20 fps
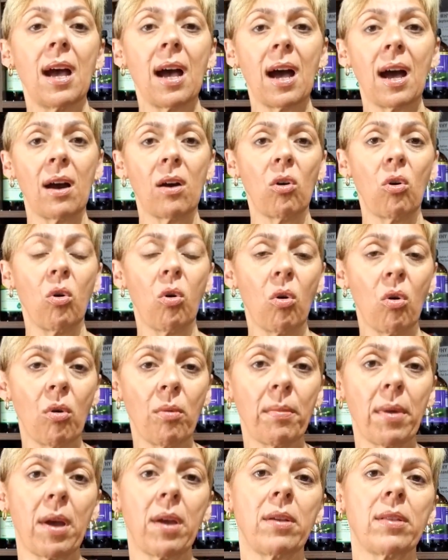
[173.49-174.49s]
are
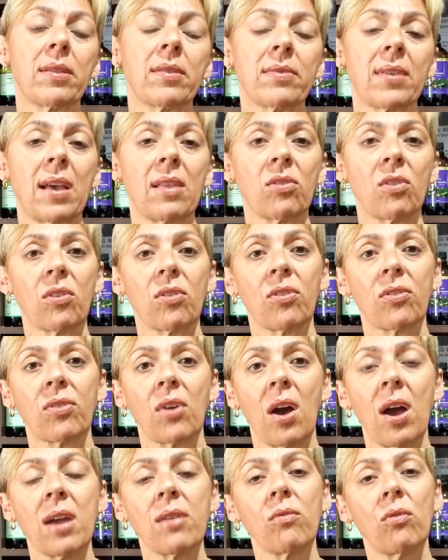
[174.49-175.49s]
hormones that the
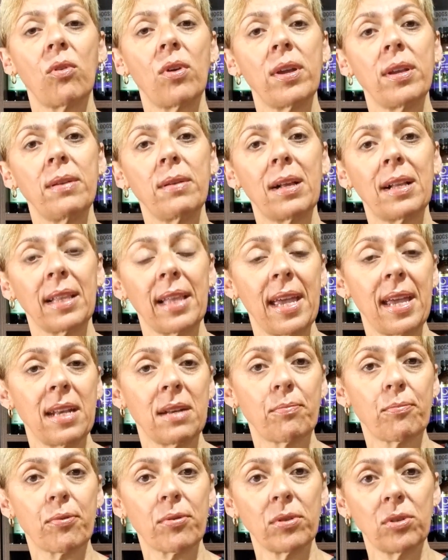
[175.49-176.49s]
thyroid
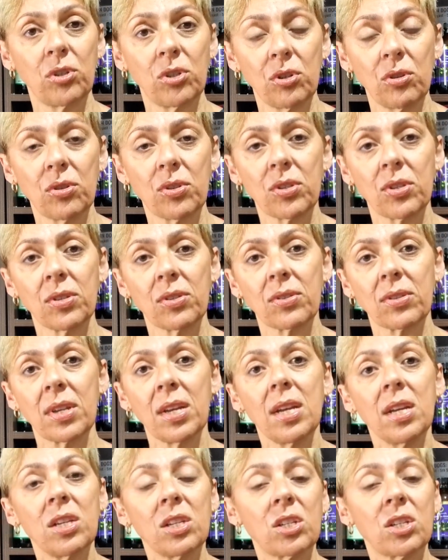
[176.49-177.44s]
gland produces